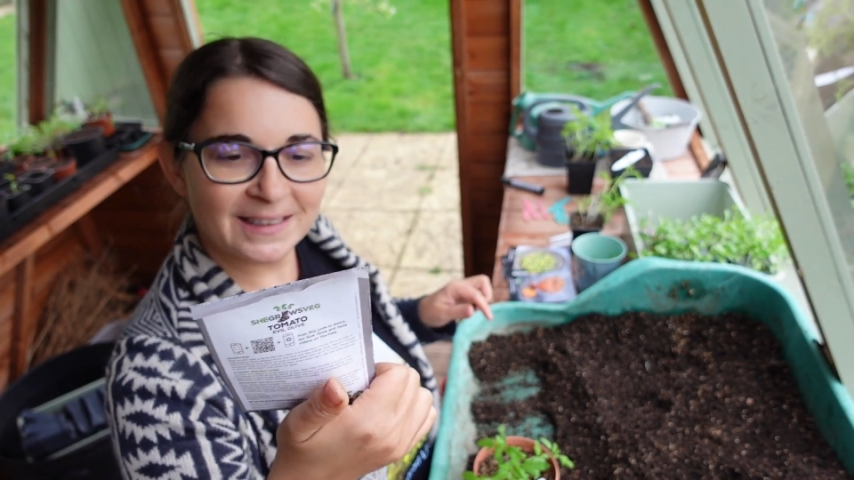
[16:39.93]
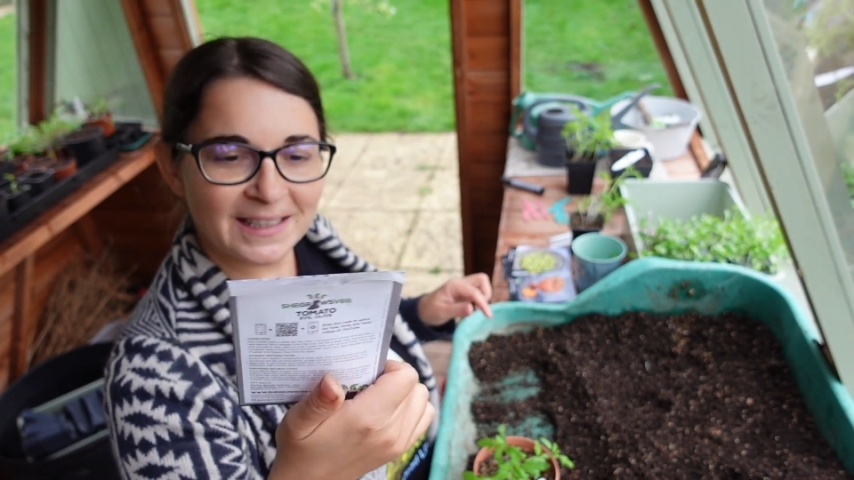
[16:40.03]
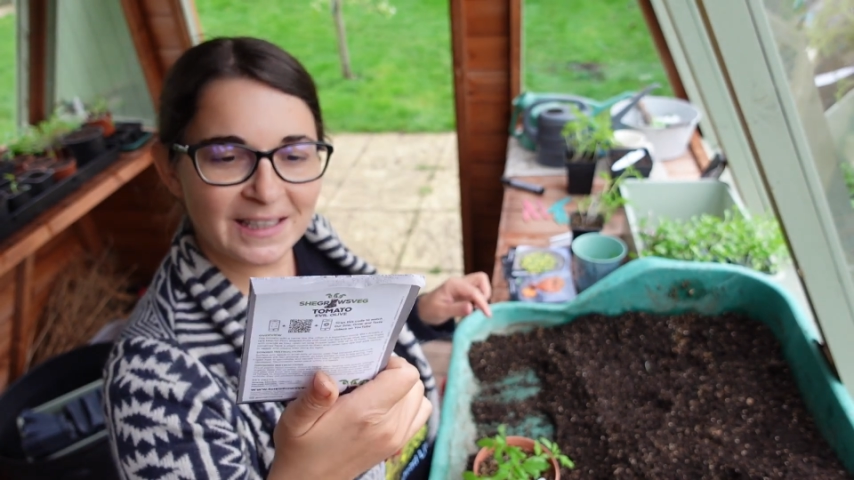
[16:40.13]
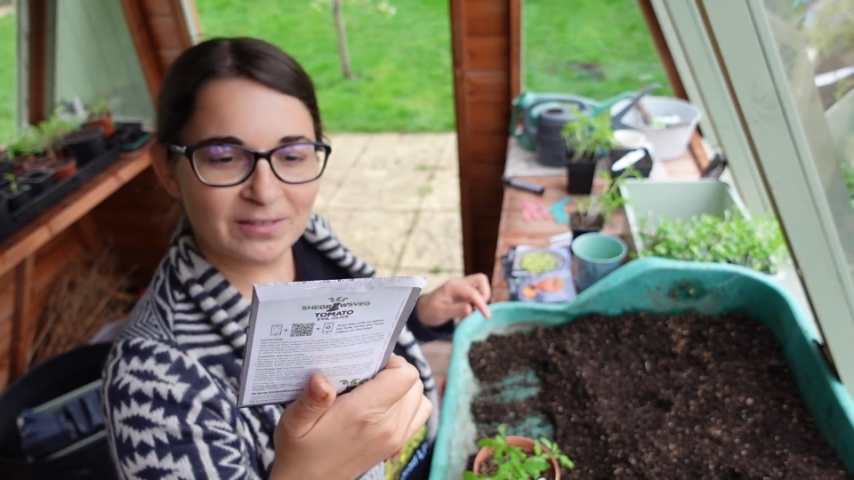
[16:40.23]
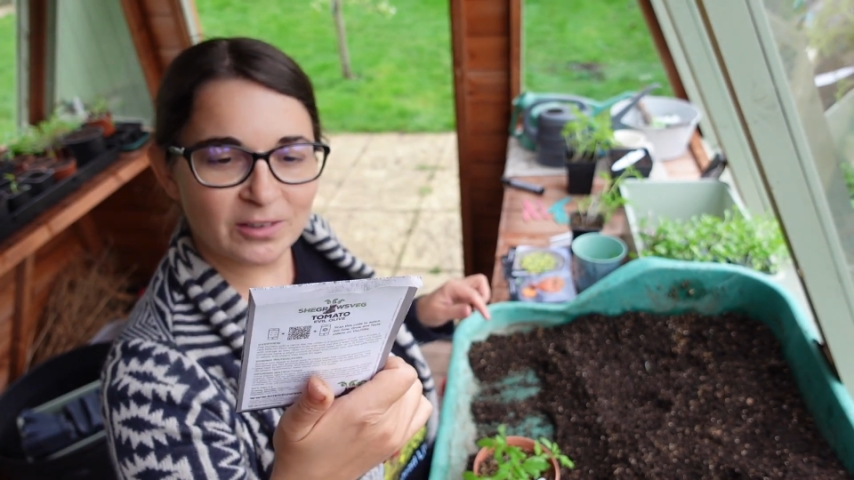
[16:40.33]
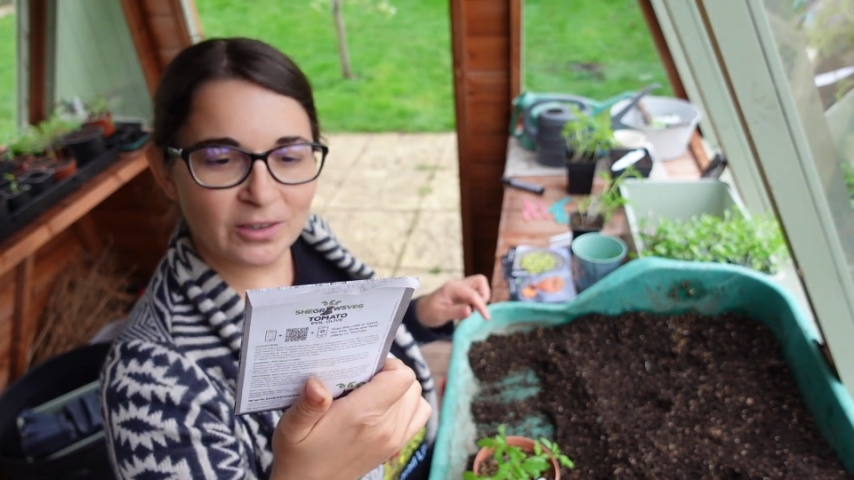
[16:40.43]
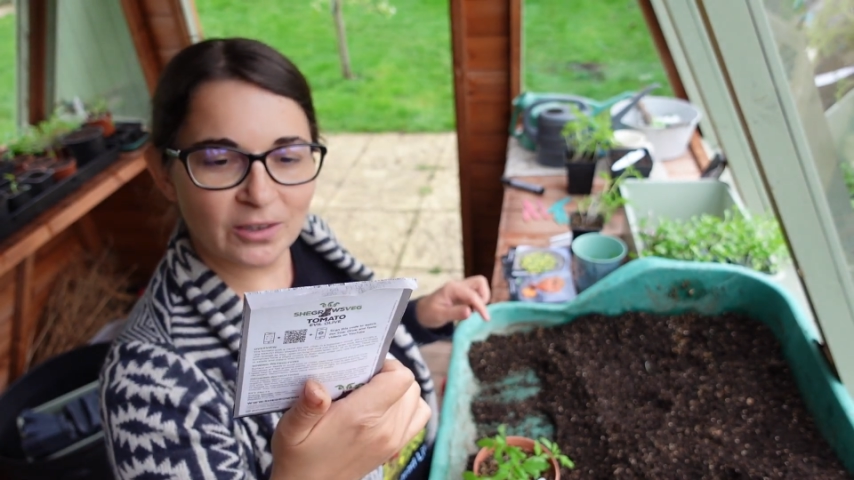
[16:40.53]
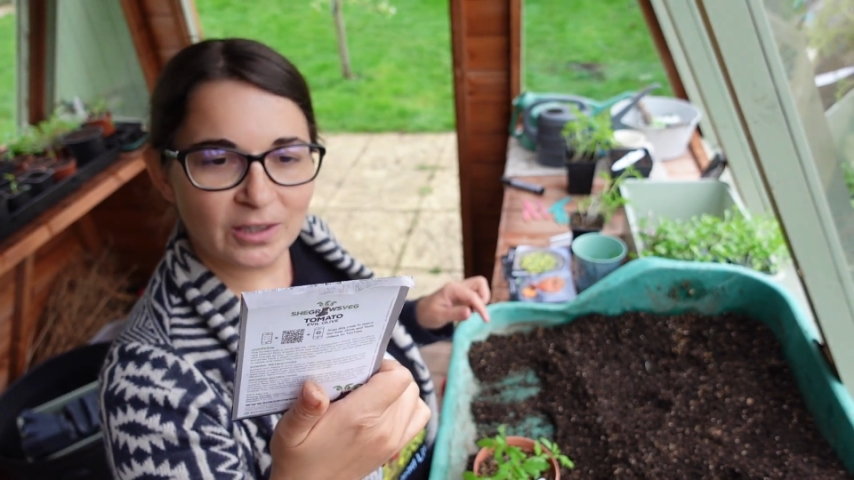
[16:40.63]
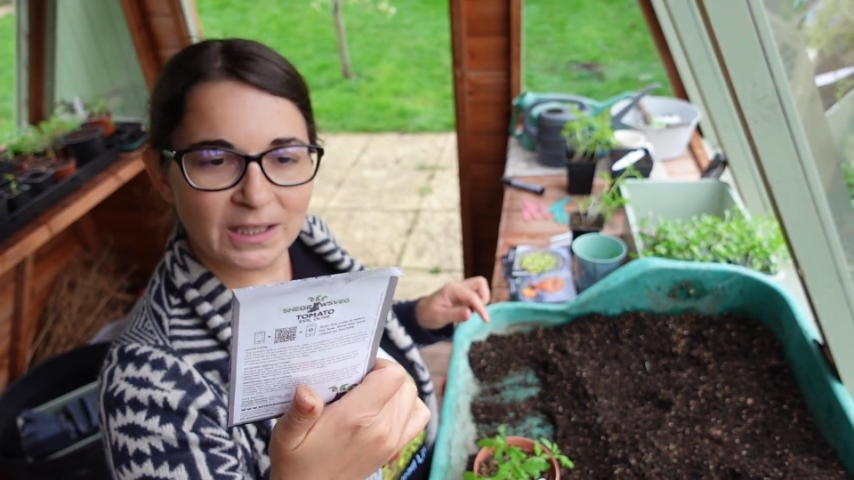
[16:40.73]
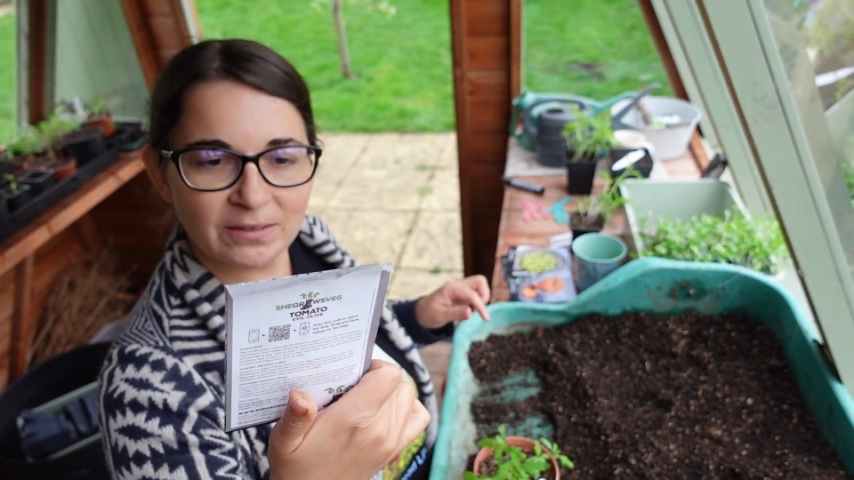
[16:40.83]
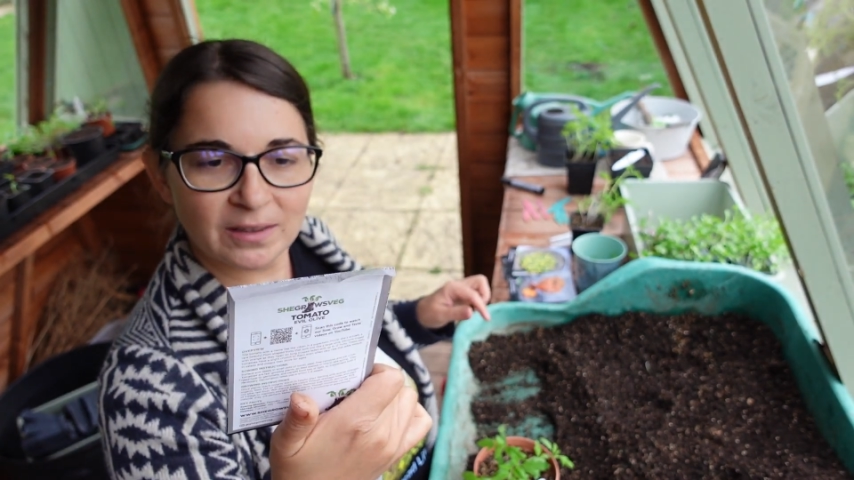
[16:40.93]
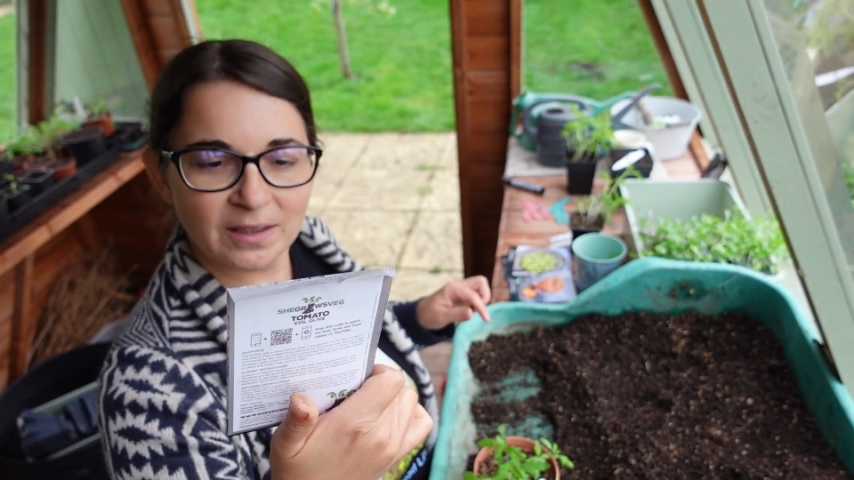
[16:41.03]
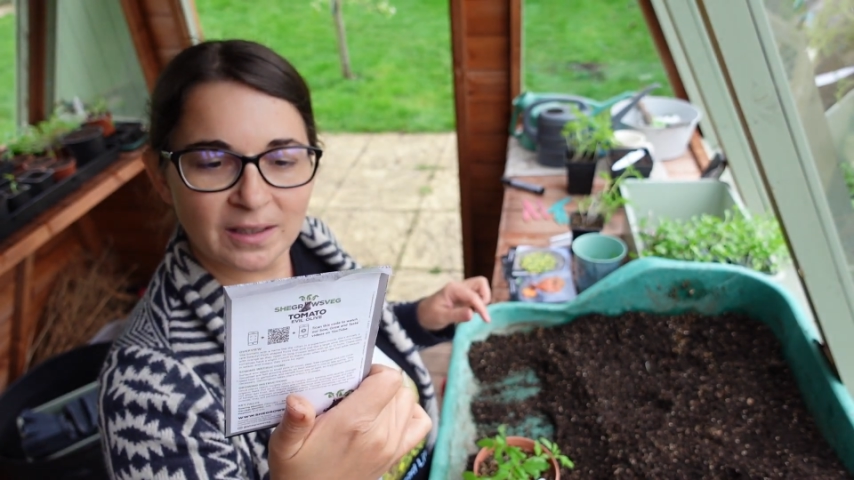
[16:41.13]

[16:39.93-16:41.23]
Evil olive.